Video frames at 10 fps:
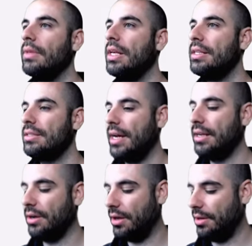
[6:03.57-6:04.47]
Inside
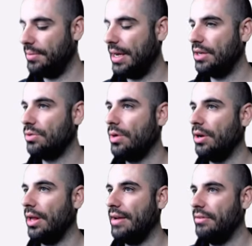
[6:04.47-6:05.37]
column dash one,
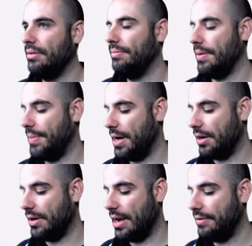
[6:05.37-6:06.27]
I'll have a, a
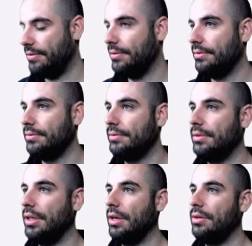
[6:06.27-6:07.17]
paragraph.
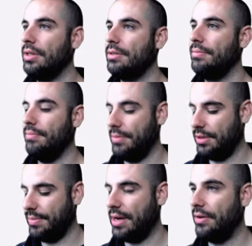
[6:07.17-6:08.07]
You know, it doesn't
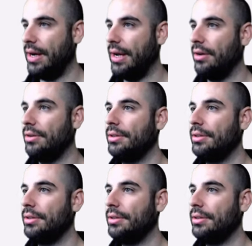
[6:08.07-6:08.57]
doesn't matter right now.